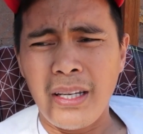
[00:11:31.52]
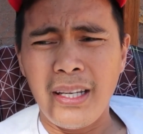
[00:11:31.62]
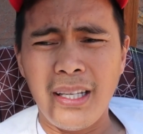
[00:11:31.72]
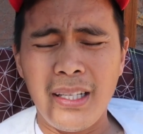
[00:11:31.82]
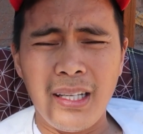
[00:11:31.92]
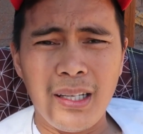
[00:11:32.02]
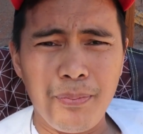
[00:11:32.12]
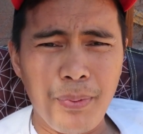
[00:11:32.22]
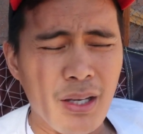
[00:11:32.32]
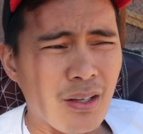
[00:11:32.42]
and
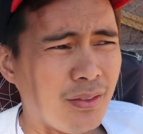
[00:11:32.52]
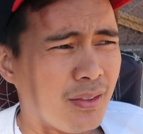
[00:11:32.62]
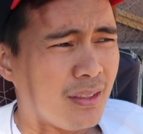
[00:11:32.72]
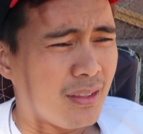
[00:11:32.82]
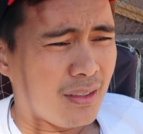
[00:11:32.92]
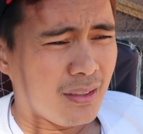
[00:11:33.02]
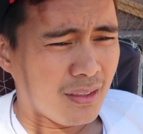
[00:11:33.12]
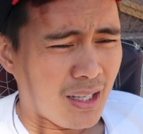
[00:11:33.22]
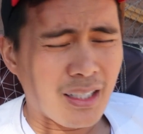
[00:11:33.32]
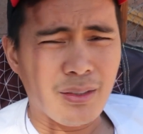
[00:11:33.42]
pay off a
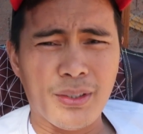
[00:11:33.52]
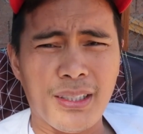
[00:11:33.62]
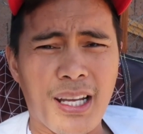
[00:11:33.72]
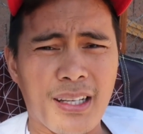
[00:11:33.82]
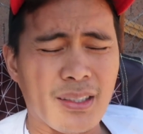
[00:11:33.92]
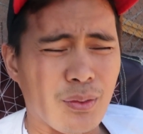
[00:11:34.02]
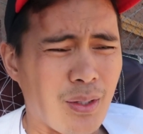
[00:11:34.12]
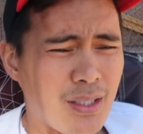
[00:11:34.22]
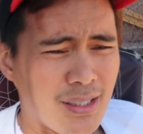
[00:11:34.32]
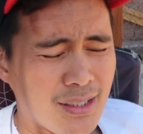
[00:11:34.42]
lot of our debt,
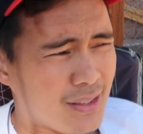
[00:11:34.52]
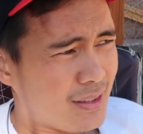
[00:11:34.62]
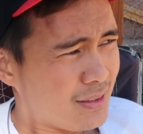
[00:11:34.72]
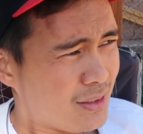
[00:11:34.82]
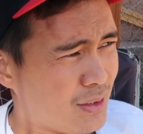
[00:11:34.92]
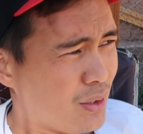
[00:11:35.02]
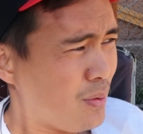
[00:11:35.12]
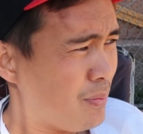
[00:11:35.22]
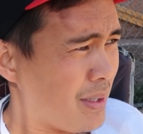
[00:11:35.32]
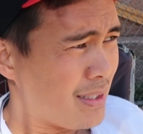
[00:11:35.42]
which is
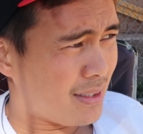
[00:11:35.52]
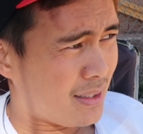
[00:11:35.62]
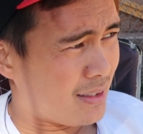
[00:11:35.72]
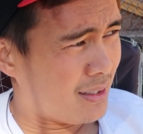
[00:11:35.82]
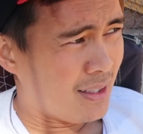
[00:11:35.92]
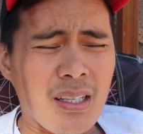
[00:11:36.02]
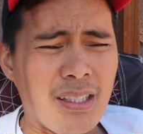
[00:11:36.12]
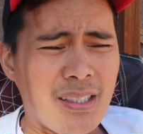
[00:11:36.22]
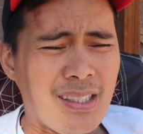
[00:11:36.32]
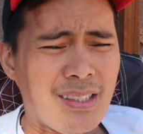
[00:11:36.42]
so amazing.
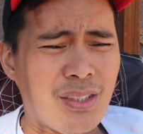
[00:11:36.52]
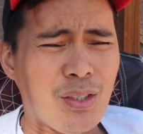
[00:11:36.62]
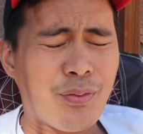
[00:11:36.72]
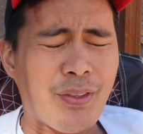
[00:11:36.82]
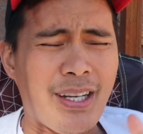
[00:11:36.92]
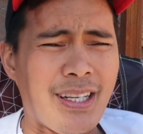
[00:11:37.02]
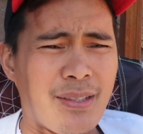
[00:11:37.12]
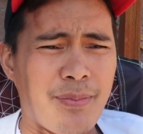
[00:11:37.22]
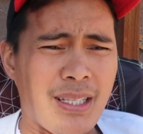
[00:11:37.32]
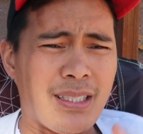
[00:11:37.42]
It's so freeing
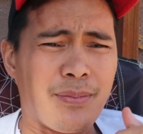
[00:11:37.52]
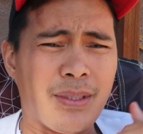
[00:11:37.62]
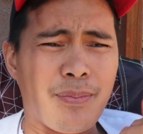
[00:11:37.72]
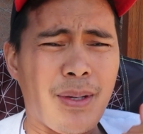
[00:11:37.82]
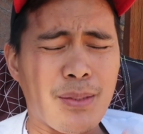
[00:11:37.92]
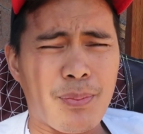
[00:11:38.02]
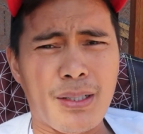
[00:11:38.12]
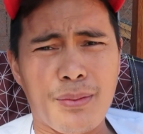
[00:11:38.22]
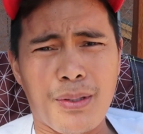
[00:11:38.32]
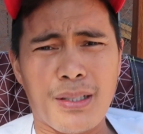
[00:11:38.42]
and amazing. But the best
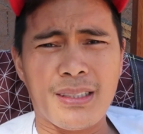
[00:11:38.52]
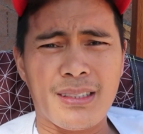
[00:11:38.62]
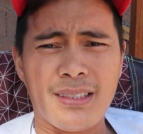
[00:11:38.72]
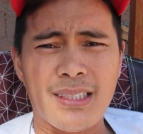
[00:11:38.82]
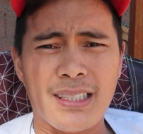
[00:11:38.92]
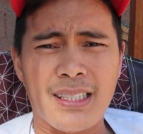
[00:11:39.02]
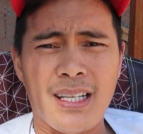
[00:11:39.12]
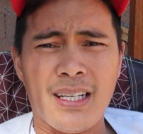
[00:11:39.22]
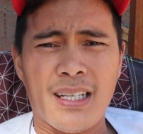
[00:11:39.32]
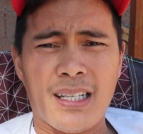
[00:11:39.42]
part about it is that
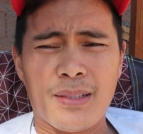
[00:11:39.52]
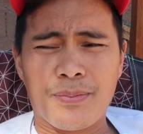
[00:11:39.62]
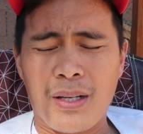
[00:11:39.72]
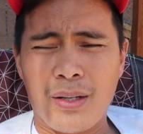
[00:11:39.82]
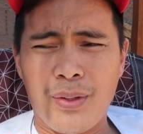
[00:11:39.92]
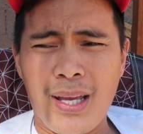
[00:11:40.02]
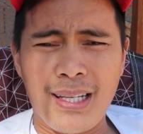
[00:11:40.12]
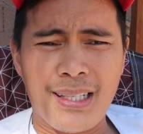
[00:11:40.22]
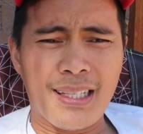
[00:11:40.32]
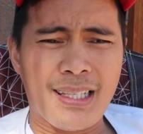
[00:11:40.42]
we
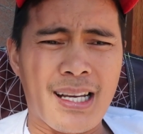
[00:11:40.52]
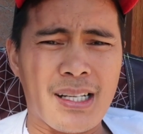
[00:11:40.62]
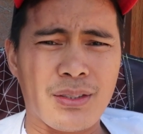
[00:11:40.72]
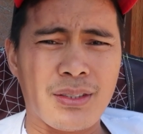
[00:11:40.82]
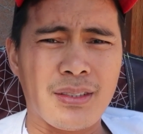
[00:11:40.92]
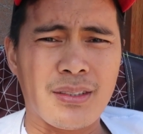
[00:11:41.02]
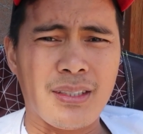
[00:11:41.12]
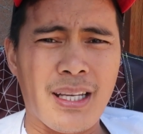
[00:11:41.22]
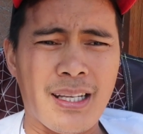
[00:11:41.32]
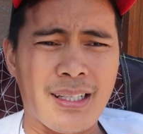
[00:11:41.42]
had that house
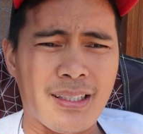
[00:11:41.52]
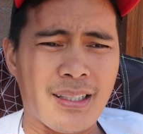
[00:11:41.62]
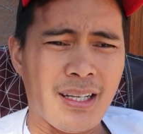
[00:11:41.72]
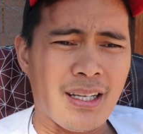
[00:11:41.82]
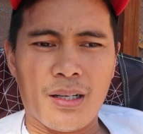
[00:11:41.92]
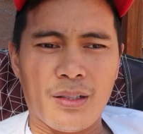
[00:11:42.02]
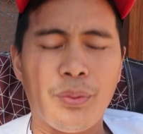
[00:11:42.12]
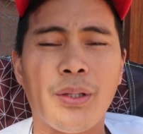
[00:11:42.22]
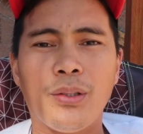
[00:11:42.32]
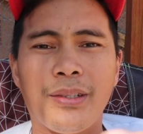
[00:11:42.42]
and
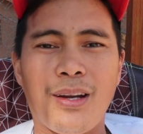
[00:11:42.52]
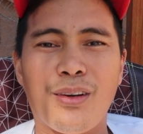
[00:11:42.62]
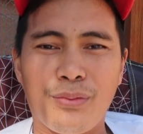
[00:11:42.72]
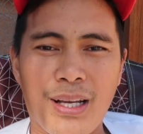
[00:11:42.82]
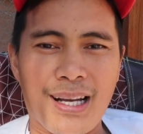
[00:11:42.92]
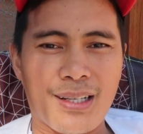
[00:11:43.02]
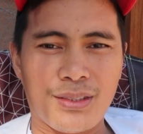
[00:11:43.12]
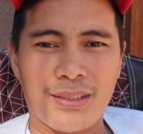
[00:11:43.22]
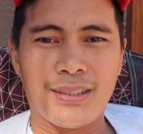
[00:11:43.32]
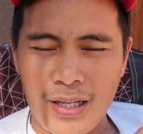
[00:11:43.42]
we took care of the
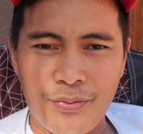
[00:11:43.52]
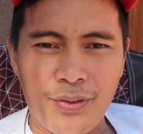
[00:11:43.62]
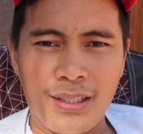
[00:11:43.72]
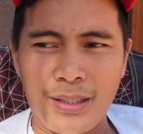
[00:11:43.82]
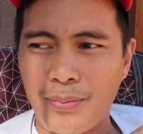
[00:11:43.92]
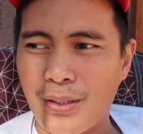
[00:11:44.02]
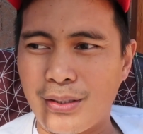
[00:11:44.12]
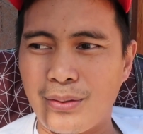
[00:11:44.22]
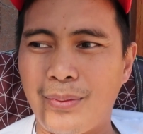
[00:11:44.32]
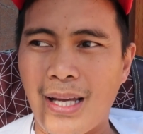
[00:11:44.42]
house. I feel like
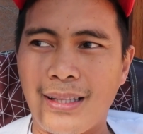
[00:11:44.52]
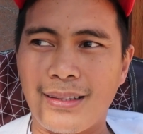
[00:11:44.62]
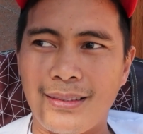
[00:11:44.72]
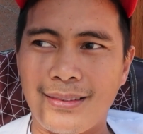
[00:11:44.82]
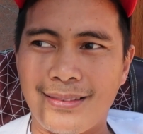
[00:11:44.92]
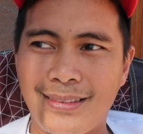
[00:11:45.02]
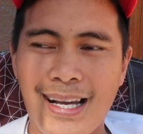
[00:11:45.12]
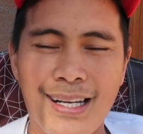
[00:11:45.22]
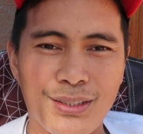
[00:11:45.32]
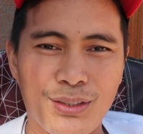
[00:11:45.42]
because of that,
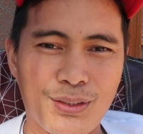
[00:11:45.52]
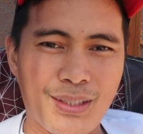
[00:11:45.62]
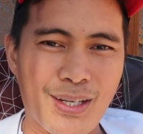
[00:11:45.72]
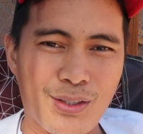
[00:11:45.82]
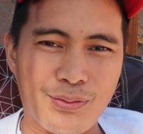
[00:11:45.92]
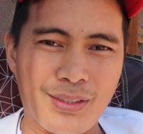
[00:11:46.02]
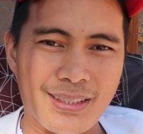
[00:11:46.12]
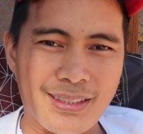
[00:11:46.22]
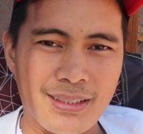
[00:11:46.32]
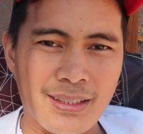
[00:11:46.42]
the house took care of us.